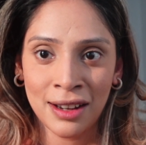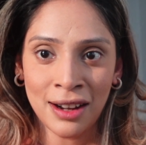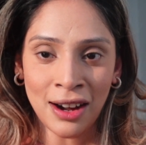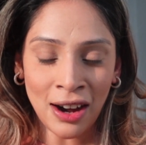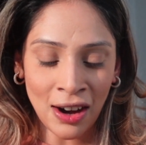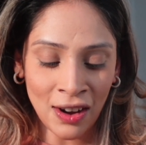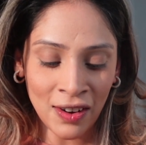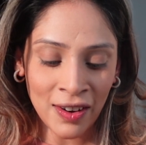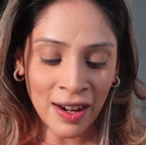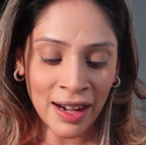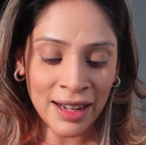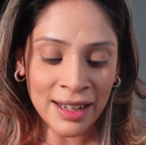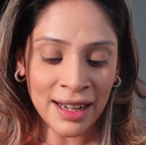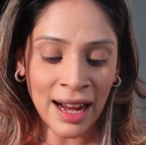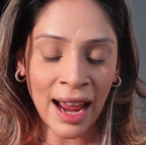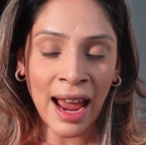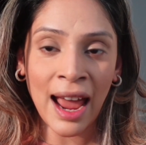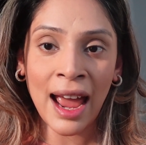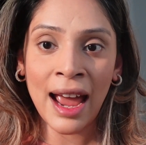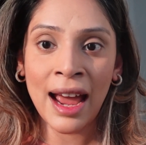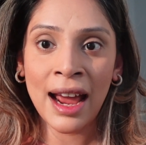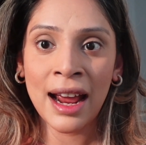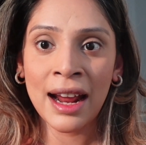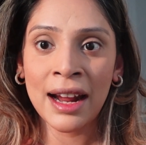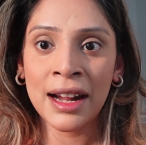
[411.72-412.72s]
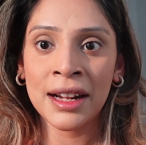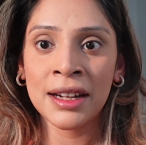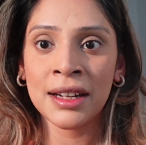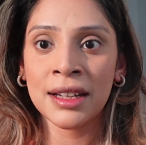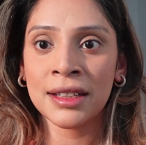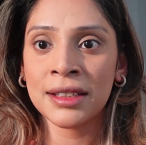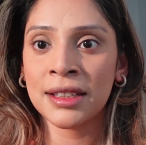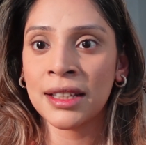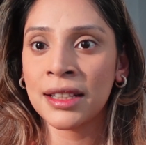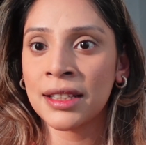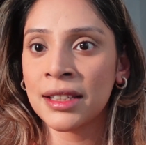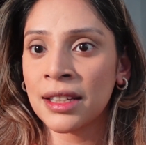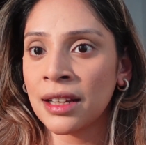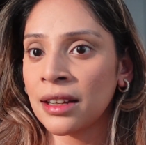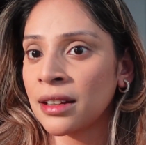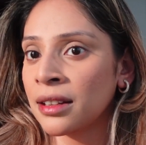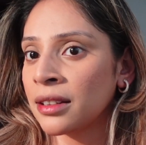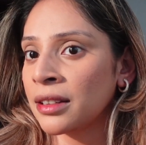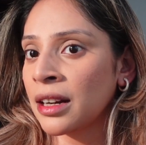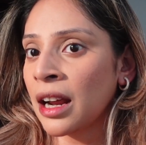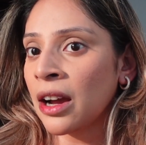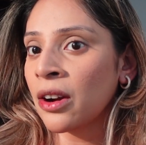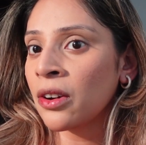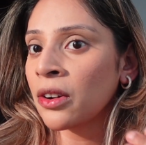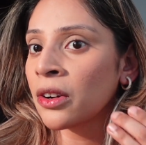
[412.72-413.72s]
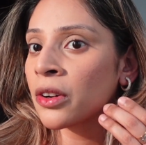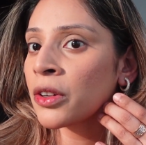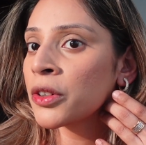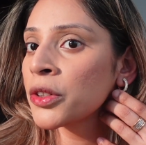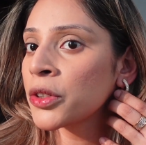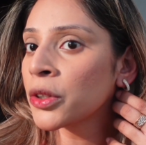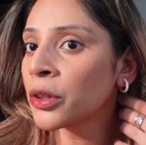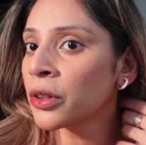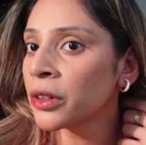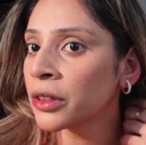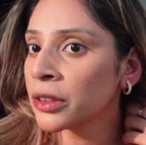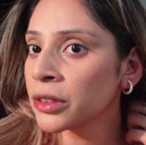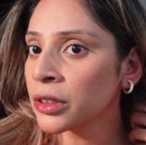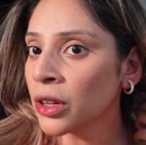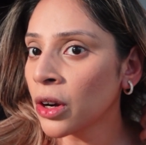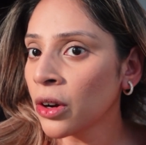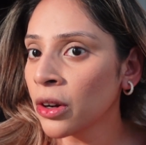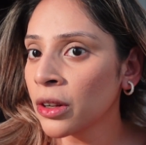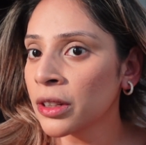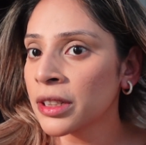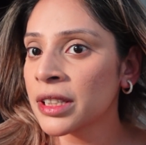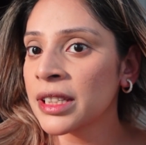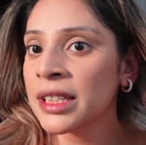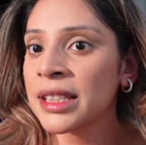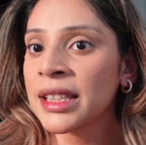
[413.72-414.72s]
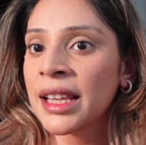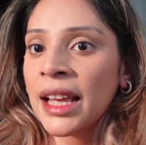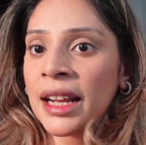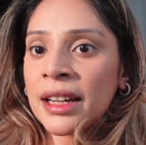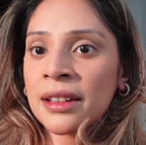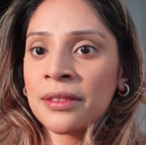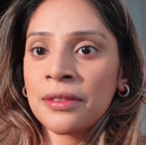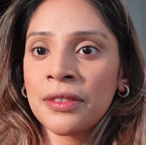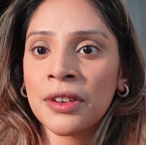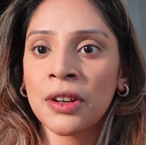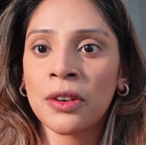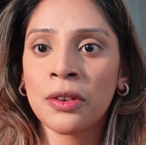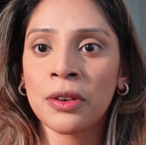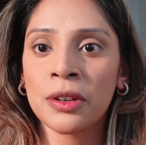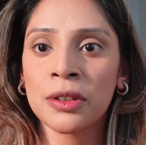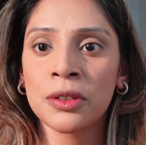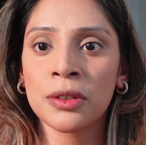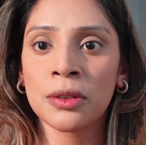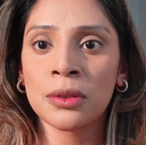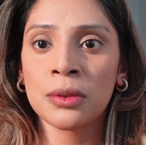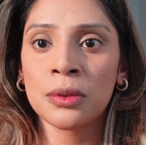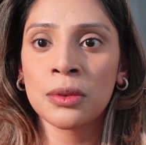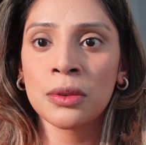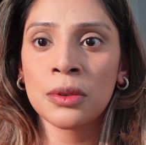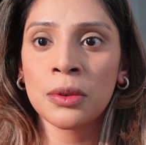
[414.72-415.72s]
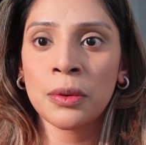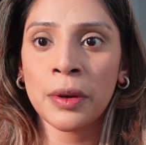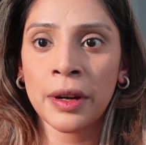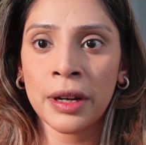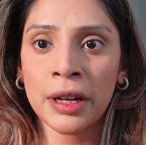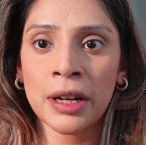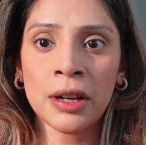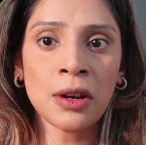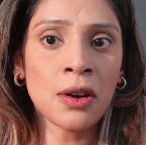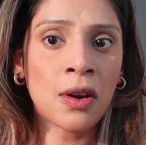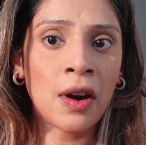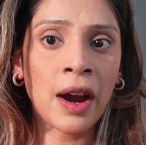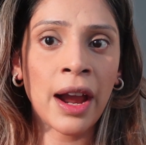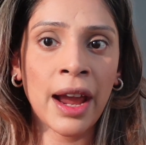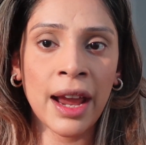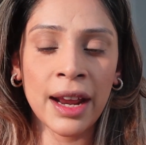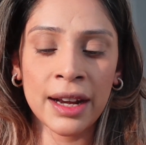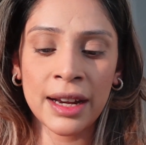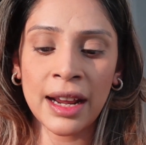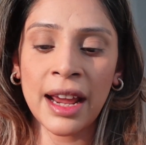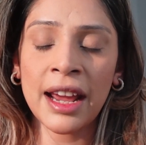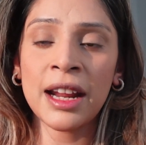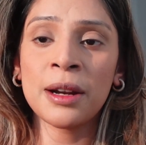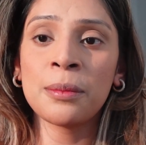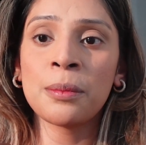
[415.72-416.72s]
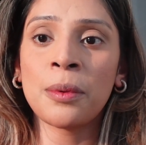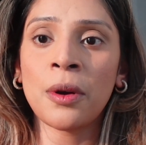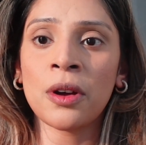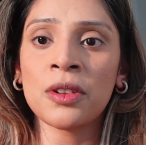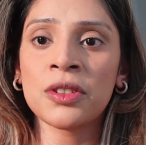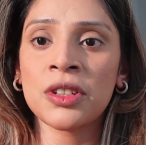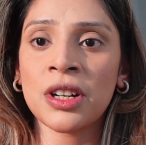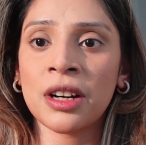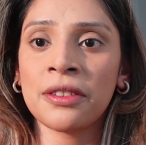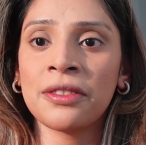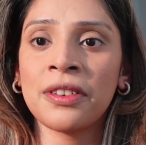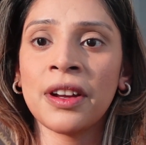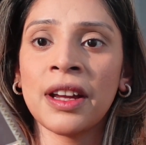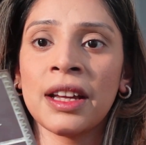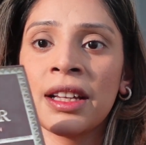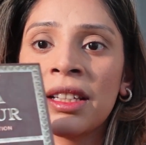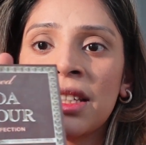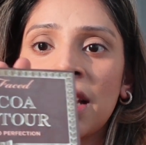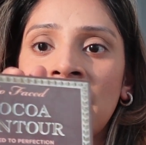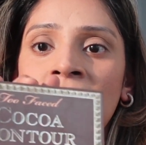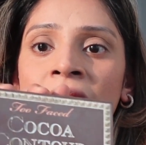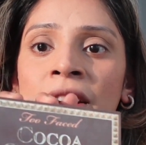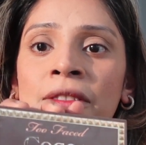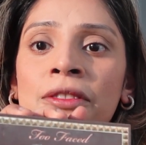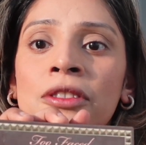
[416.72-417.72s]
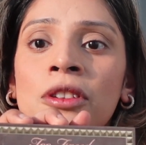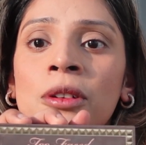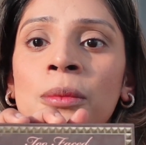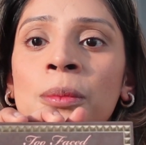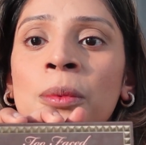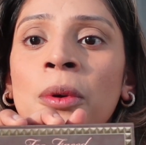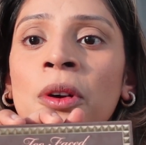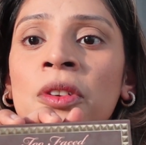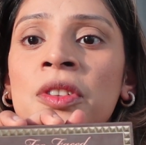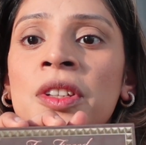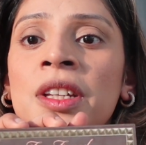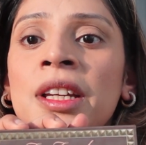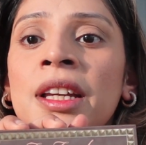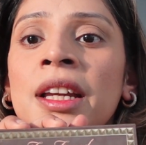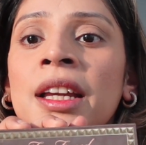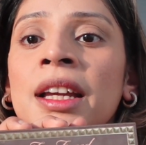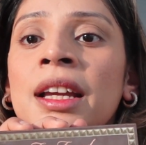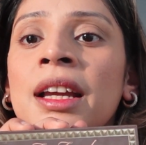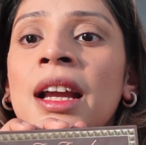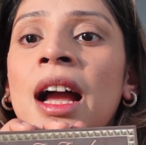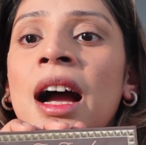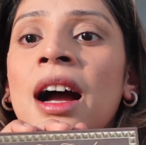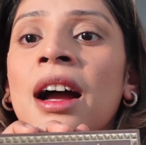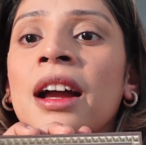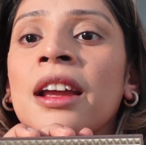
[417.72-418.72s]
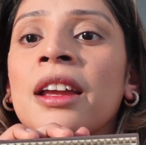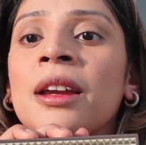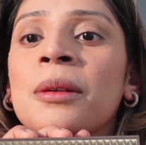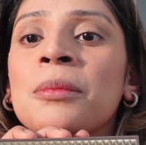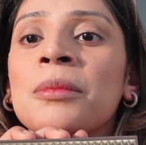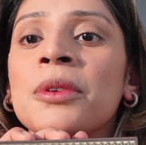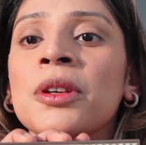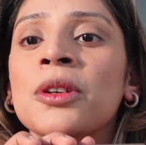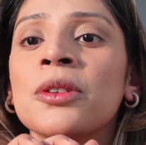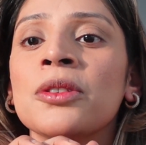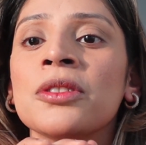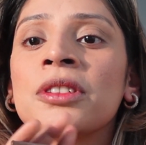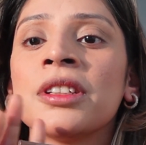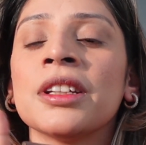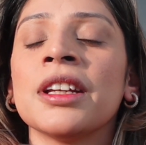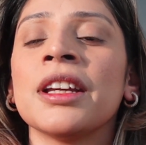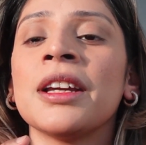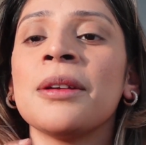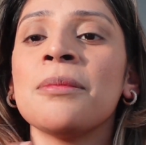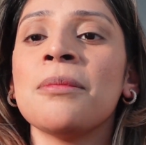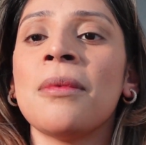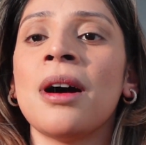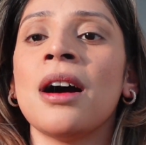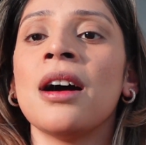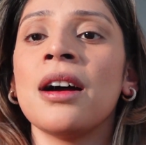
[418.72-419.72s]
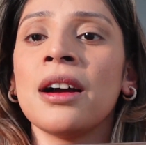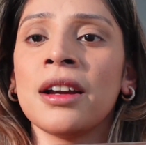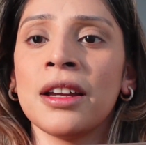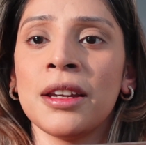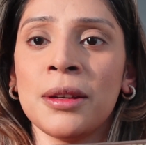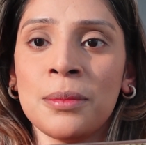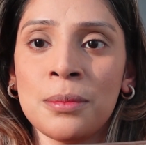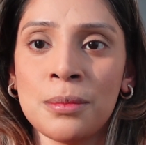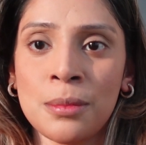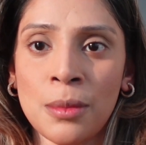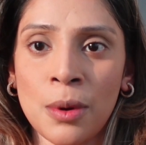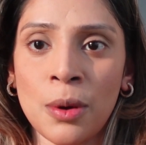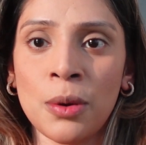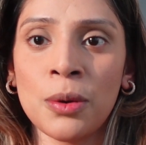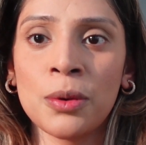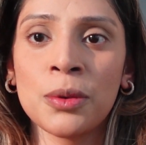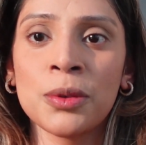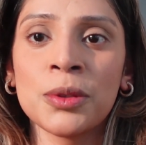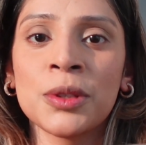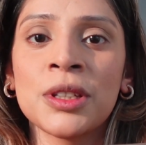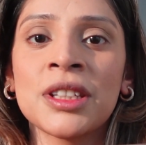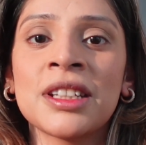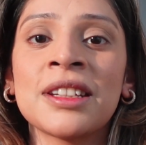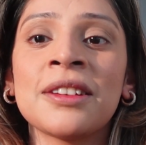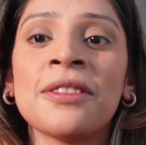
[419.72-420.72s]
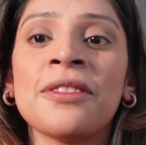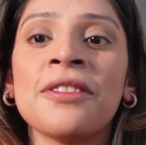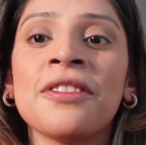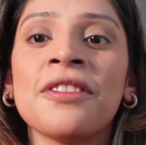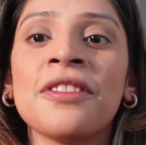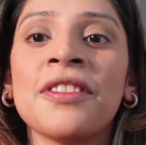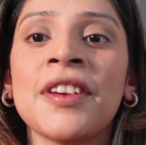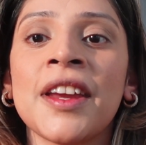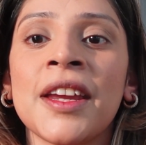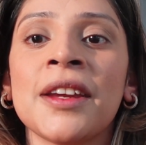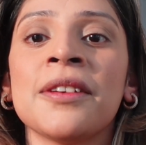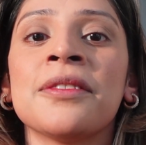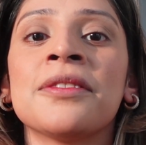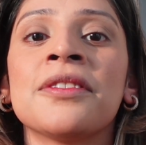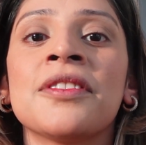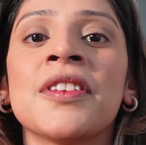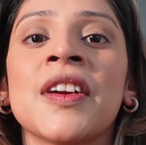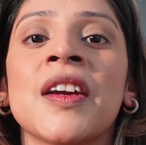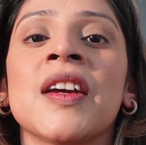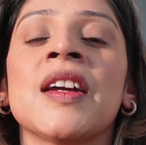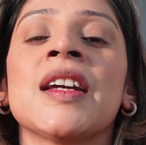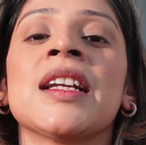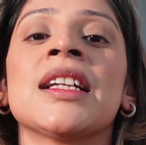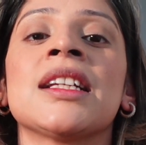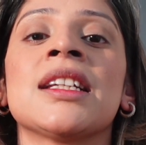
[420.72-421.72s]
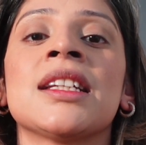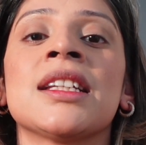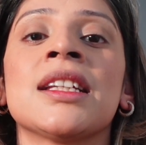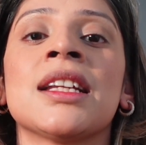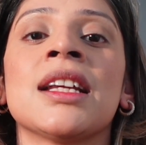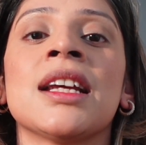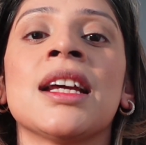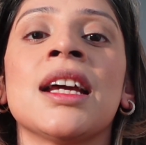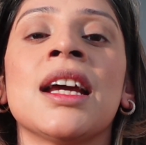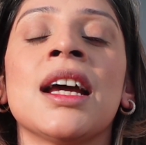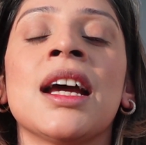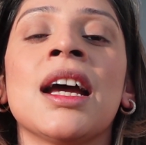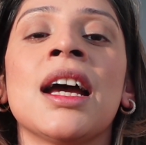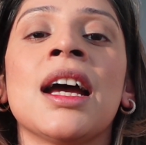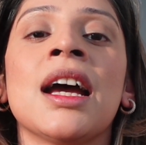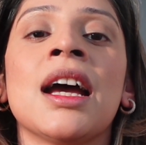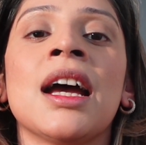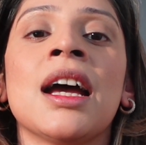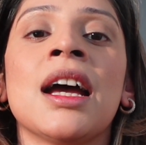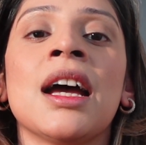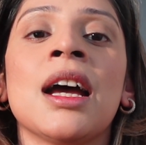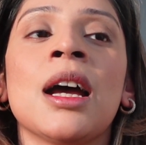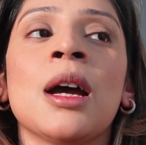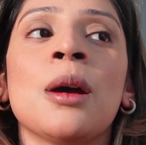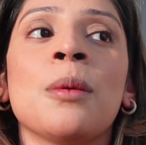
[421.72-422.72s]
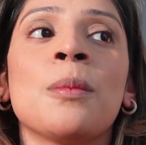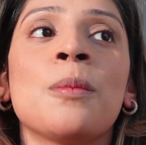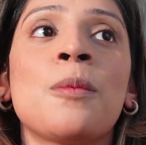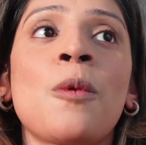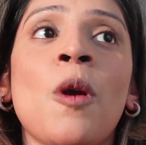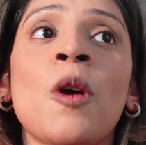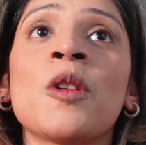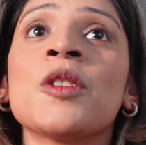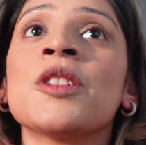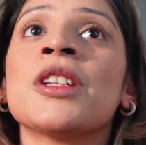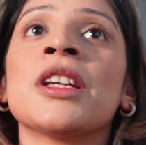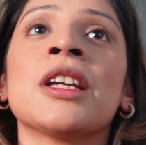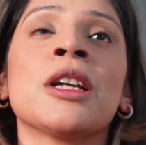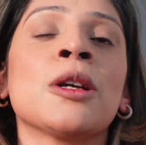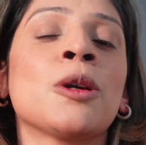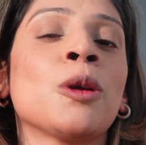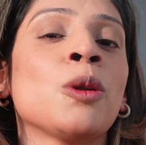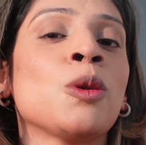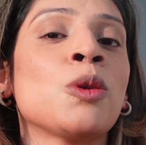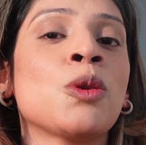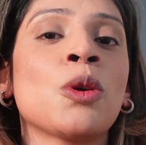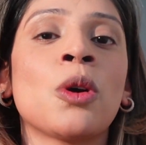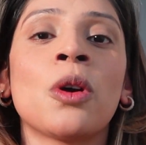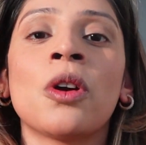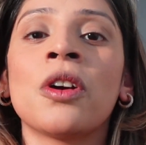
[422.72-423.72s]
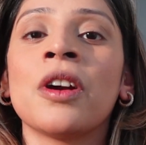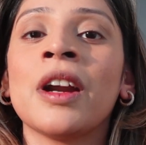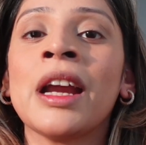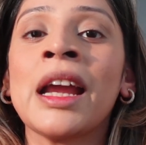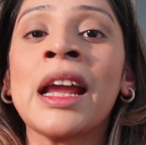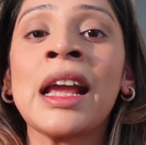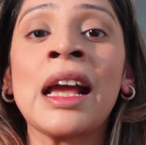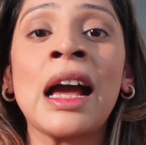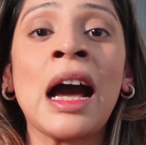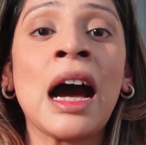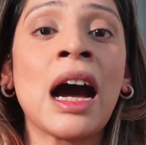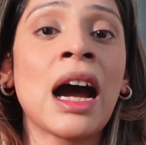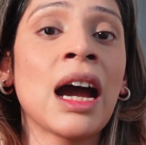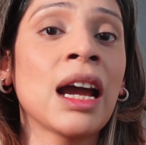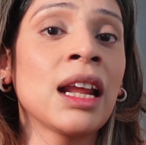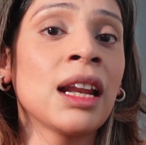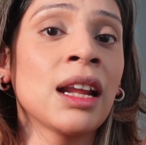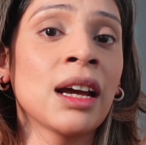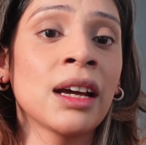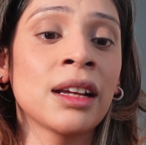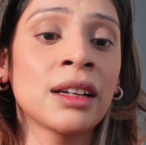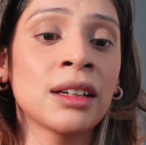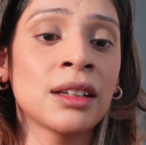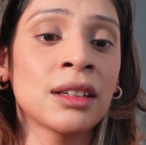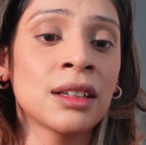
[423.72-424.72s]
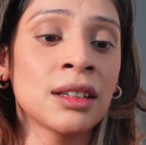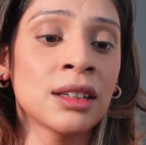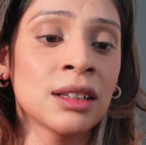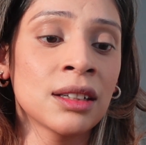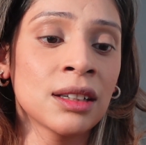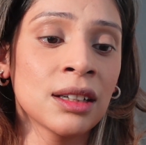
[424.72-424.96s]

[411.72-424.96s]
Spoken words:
Alright, and since now contour is all set, we're going to quickly go ahead and bronze our face. And for bronzing, I am using my most favorite bronzing contouring highlighter